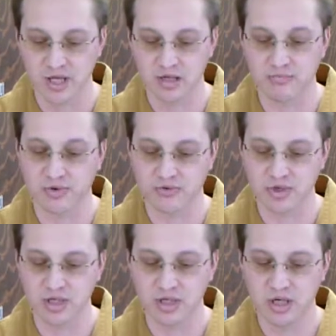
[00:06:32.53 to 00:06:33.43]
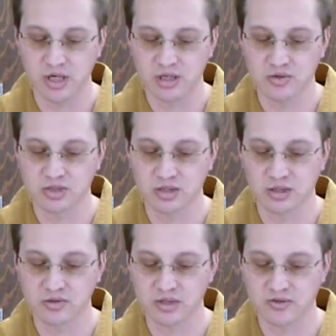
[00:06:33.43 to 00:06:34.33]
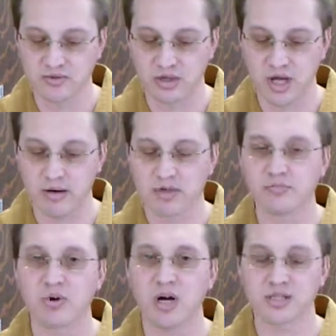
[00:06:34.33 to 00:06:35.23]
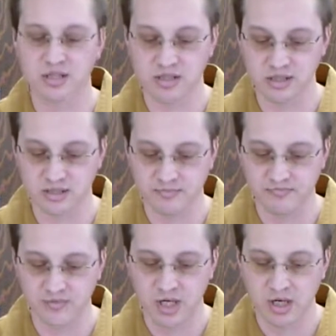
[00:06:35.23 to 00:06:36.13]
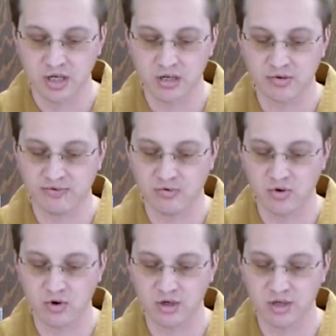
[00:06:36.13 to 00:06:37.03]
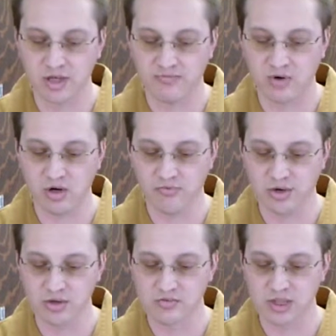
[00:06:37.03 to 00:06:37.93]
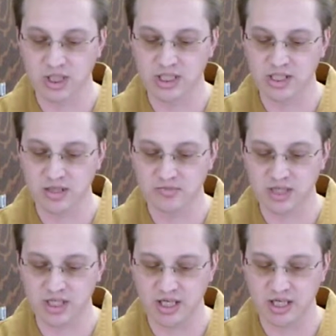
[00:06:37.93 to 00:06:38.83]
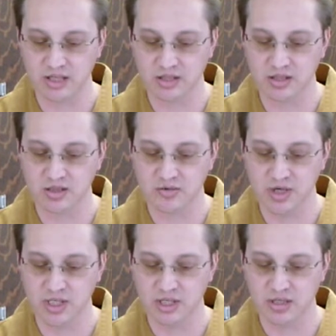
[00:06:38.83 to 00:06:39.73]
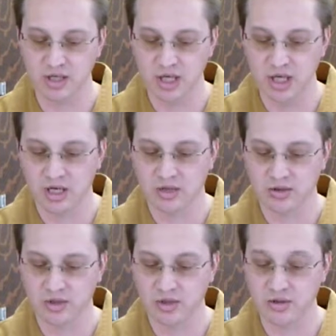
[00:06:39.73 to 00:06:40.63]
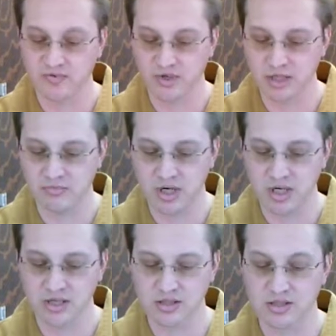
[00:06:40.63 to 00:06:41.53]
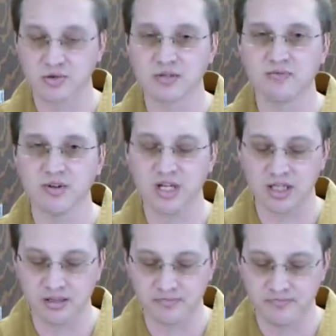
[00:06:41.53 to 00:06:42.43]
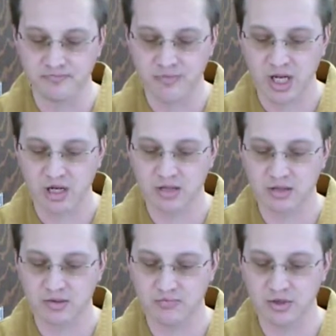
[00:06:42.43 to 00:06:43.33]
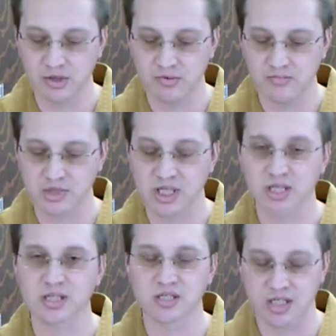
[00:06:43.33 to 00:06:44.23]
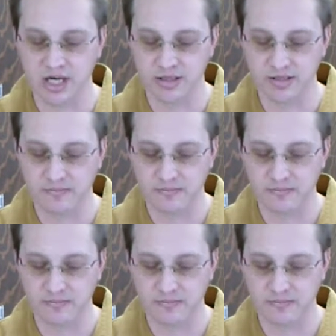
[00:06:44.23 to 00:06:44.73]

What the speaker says: Number 3, use inclusive, collaborative processes. Number 4, involve those with a legitimate stake in the situation, including those victimized, those offending, the community members, and society.